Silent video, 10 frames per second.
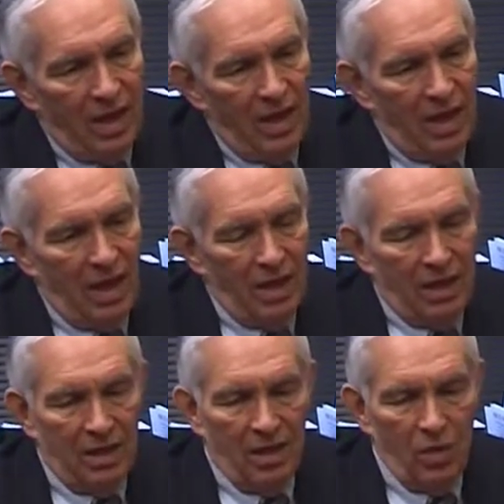
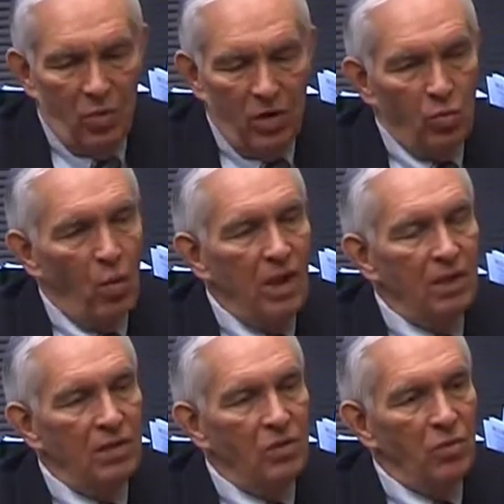we're
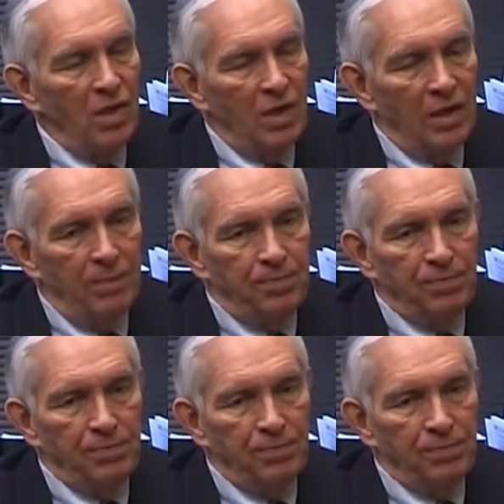wed to the